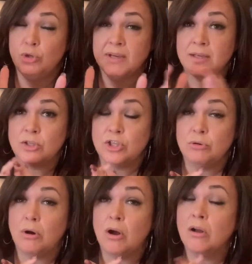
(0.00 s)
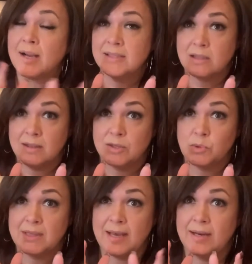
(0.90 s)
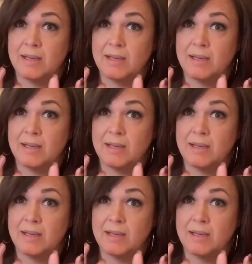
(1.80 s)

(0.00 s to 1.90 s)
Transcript: You can do all kinds of things with that.